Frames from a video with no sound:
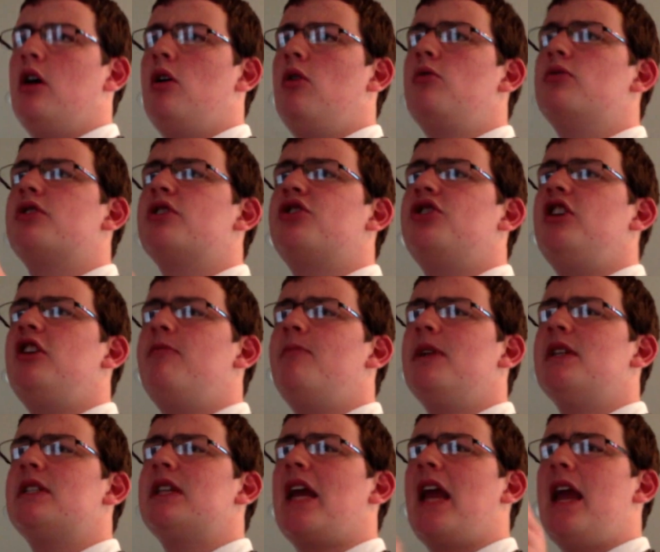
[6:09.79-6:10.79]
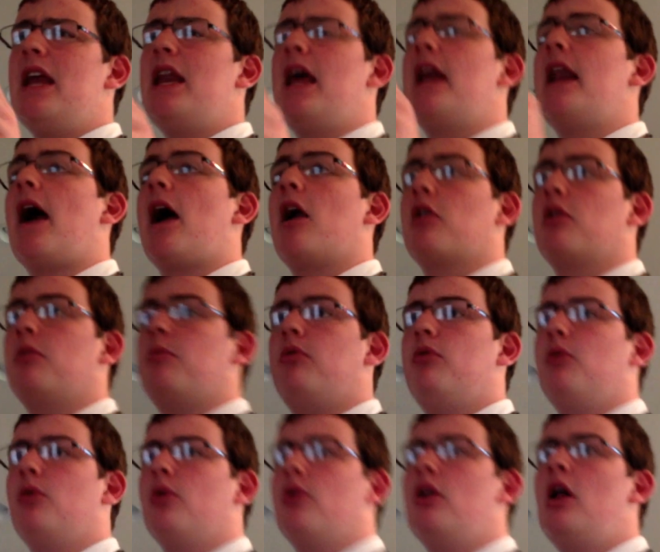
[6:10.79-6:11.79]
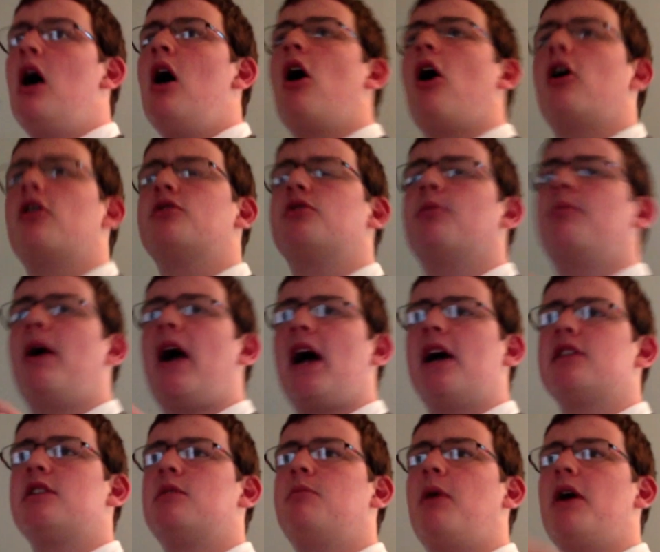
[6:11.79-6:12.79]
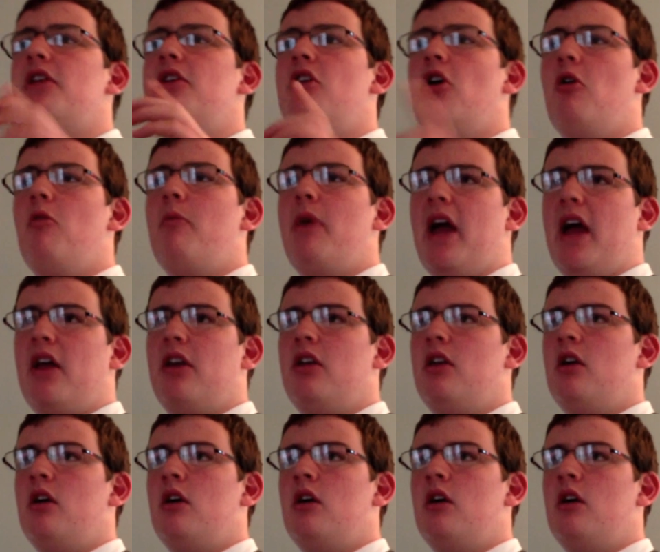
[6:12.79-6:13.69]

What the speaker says: whose achievements in and out of the pool are surpassed by no man.